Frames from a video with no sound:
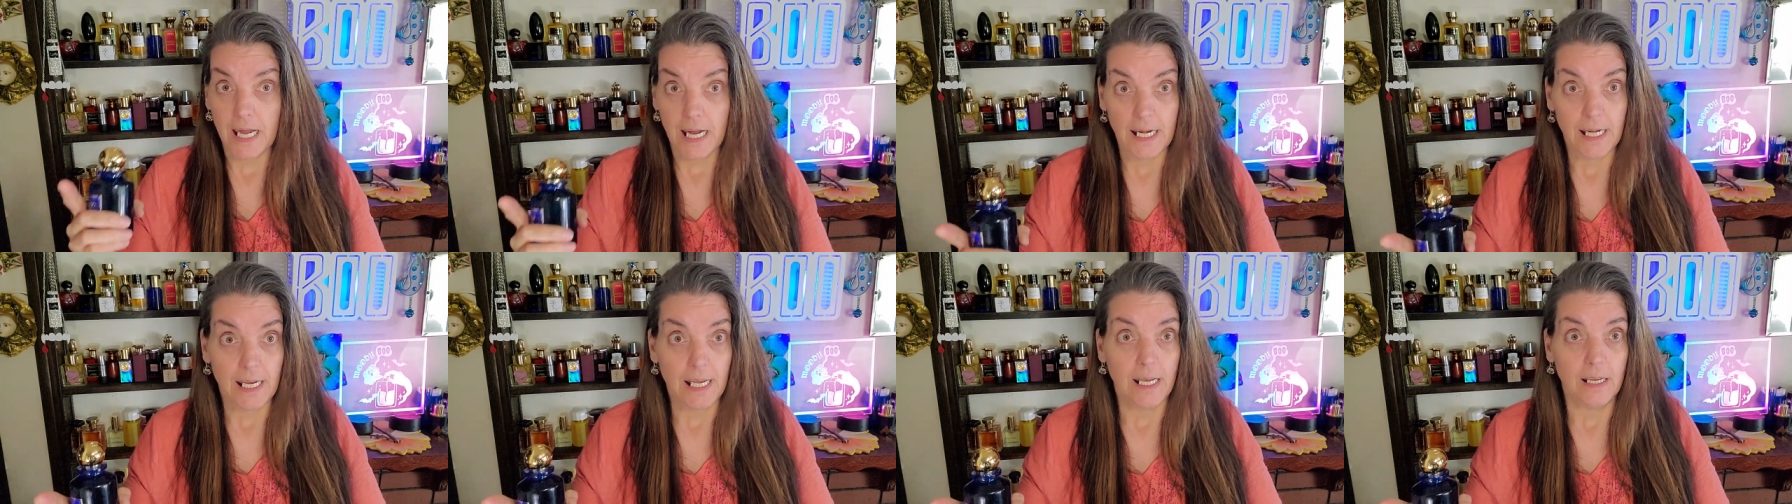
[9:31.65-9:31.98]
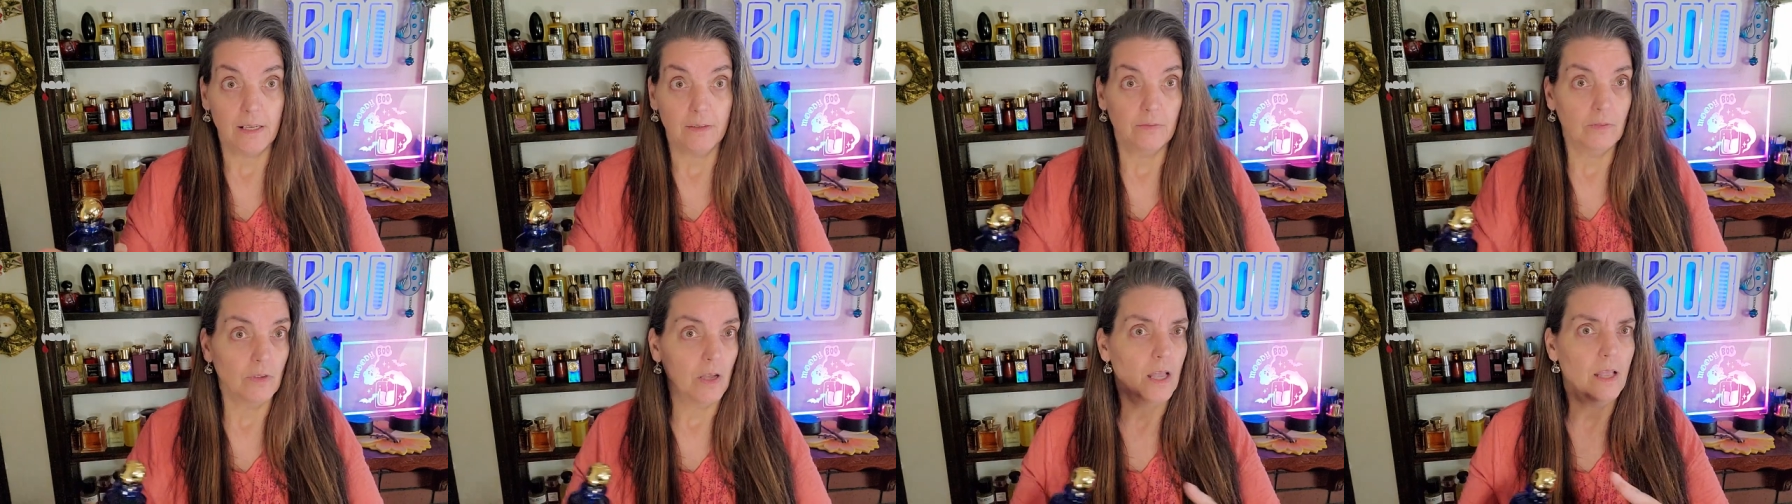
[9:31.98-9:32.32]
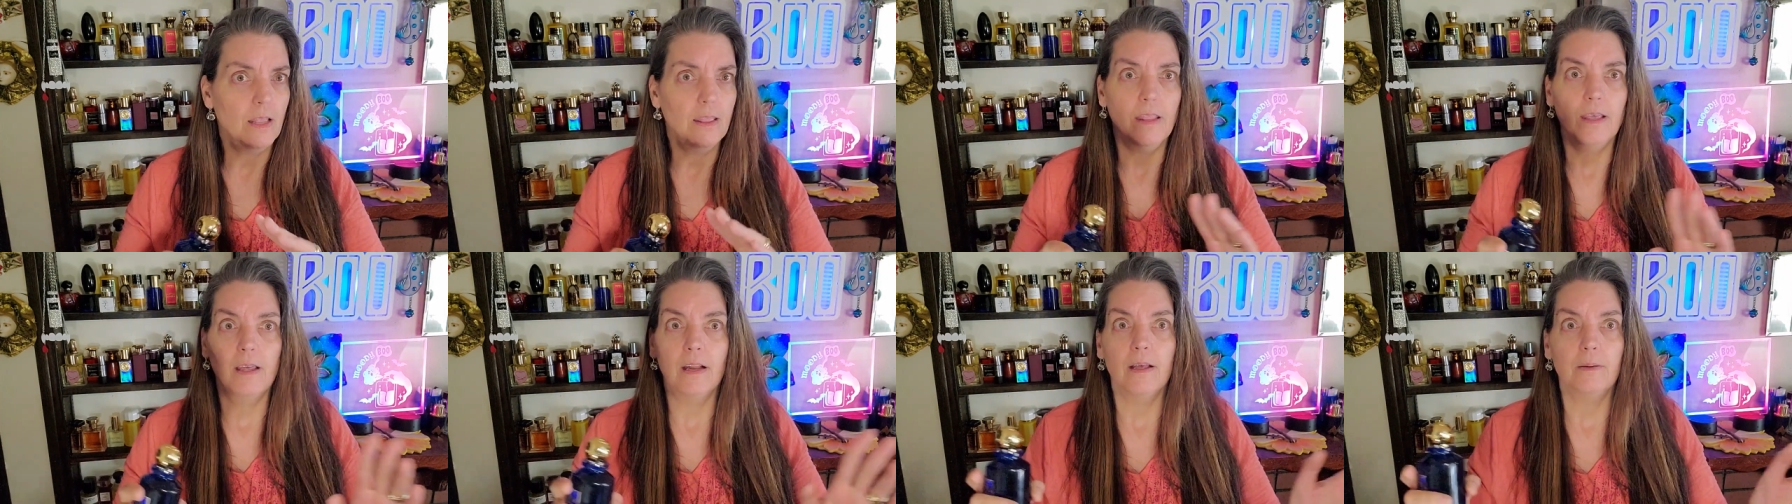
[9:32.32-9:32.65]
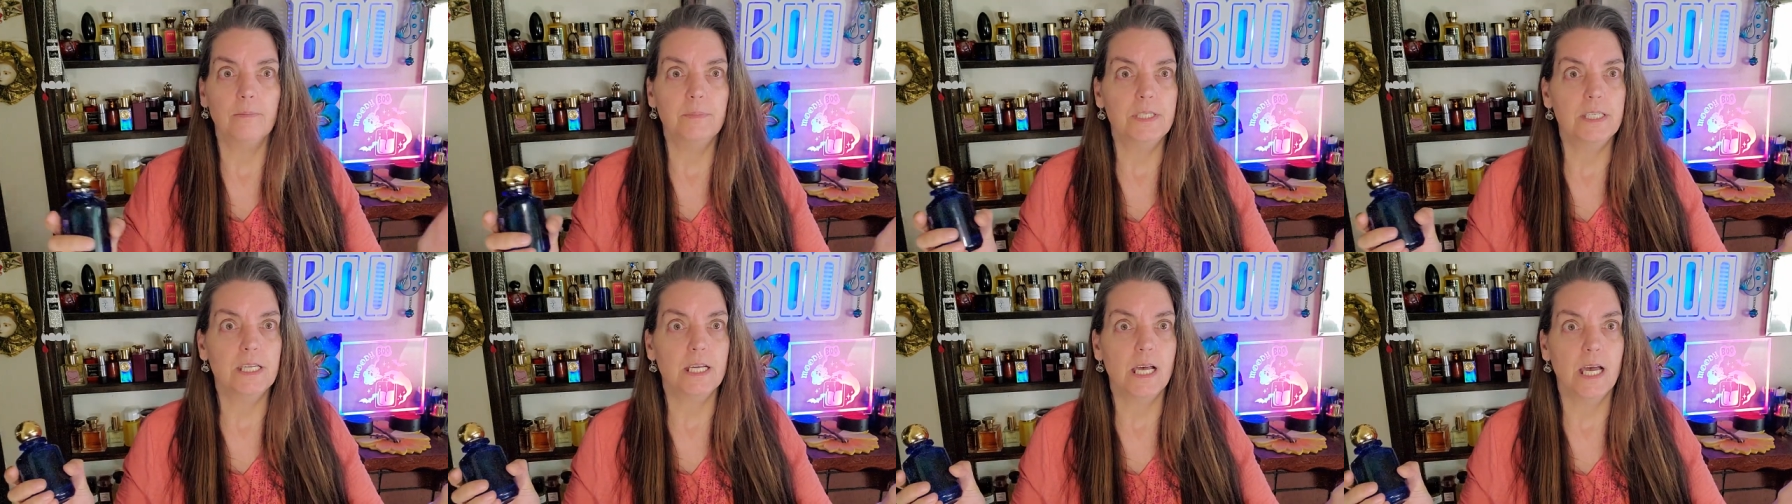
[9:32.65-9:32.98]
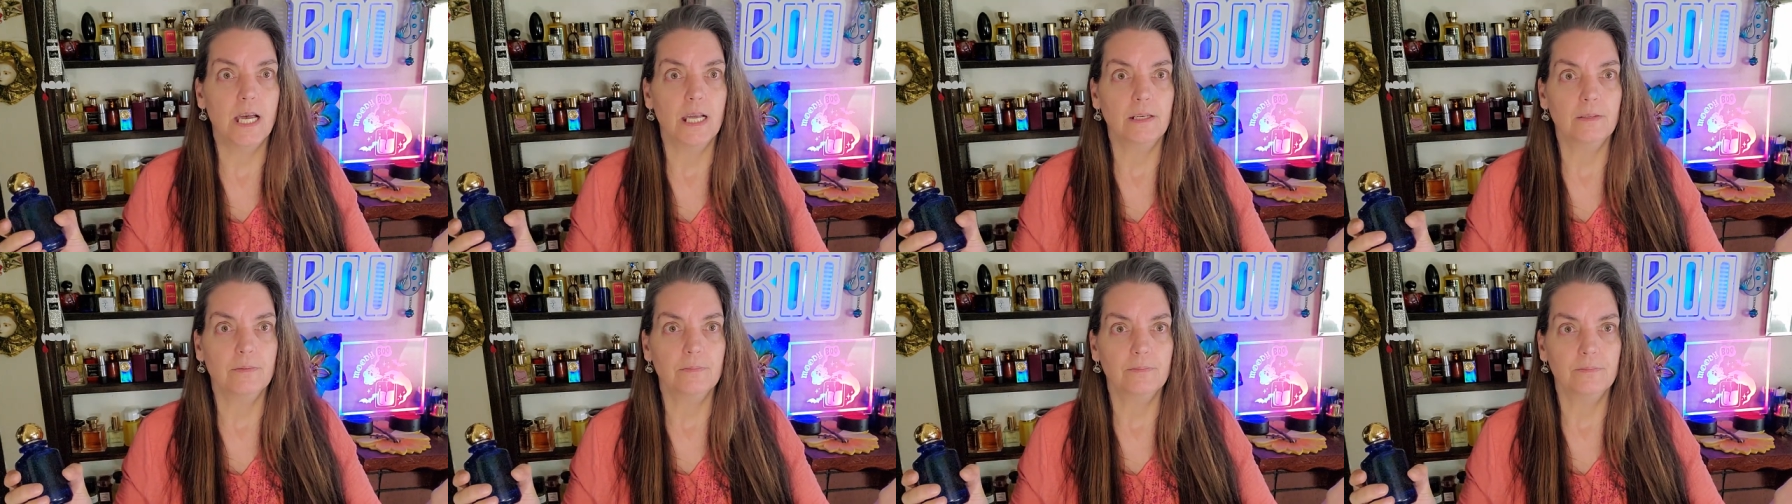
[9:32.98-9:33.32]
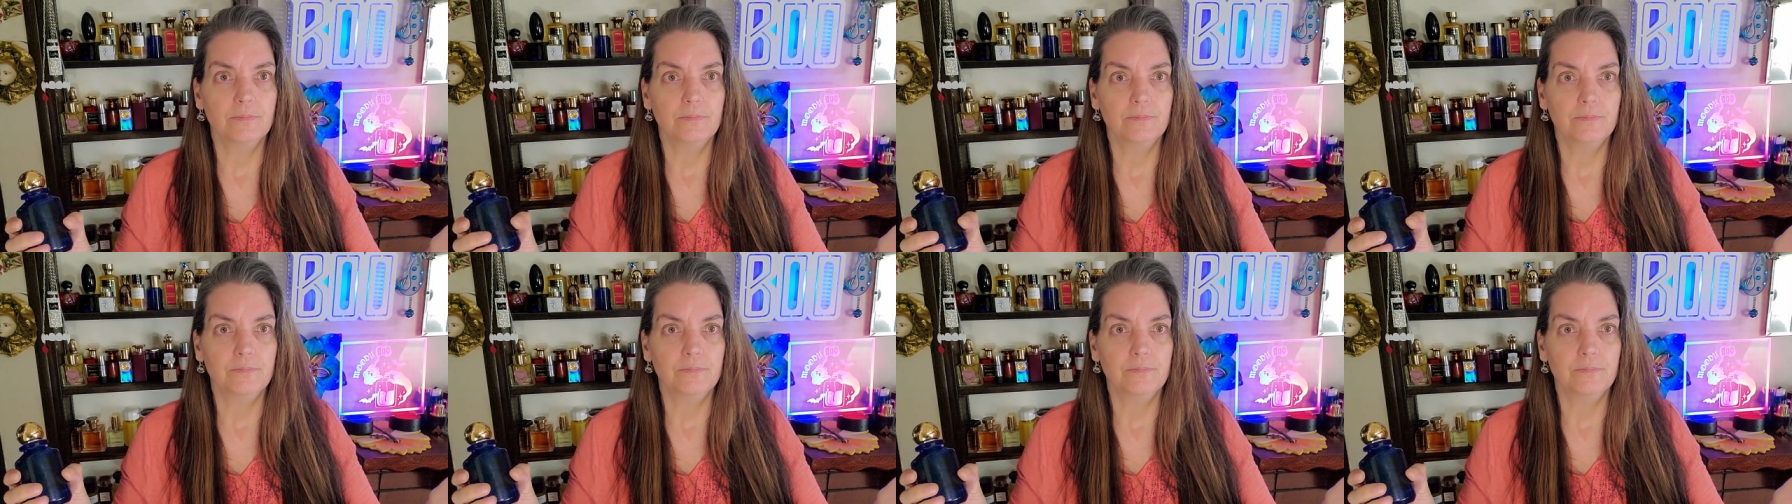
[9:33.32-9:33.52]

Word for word: 80, and then I'm done.